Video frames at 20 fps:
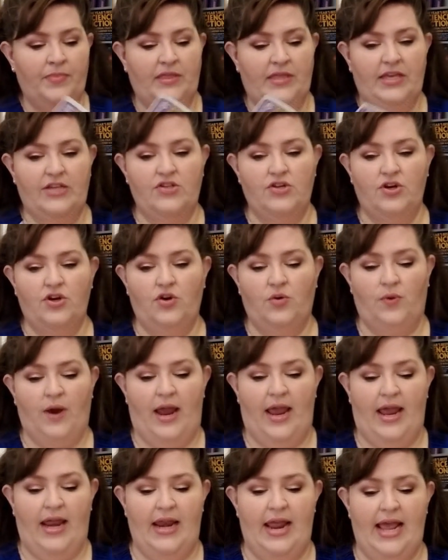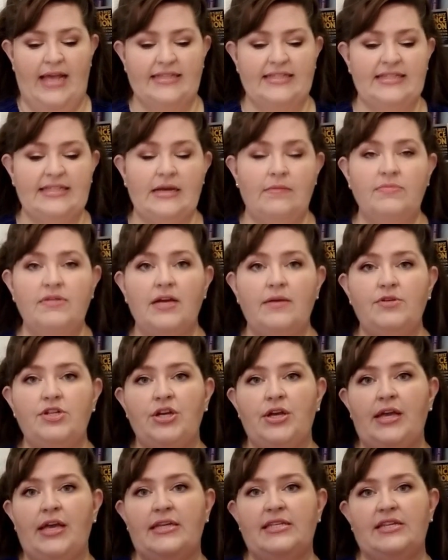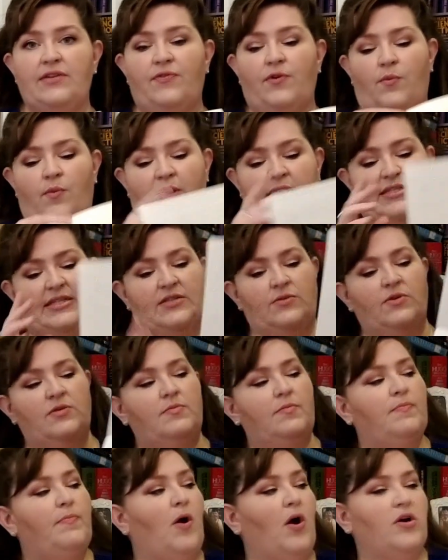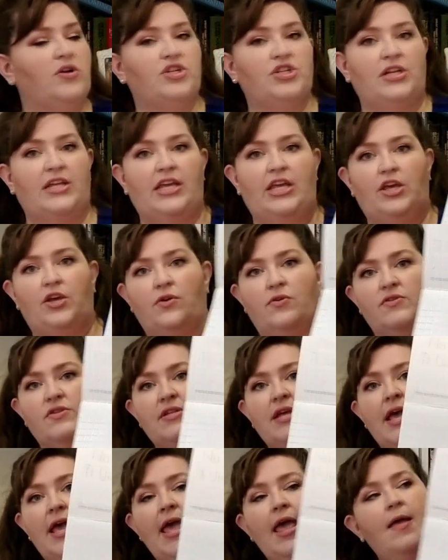These are great. And sometimes you can get different ones. This one's been partially used.